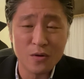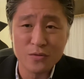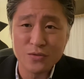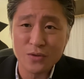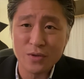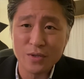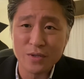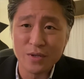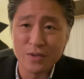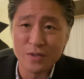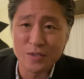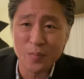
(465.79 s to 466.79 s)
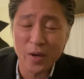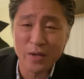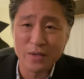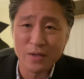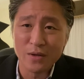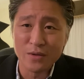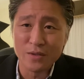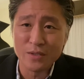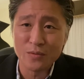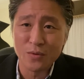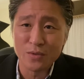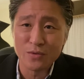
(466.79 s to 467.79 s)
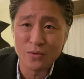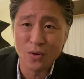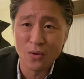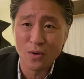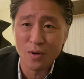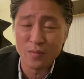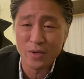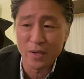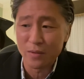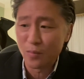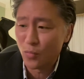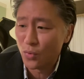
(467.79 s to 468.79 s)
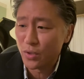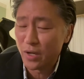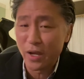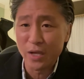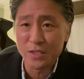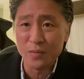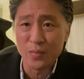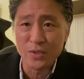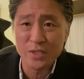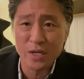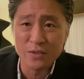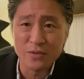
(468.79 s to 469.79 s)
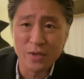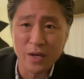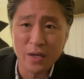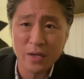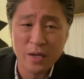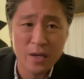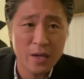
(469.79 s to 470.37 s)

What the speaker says: surely didn't expect this one to go up like more than 18% today.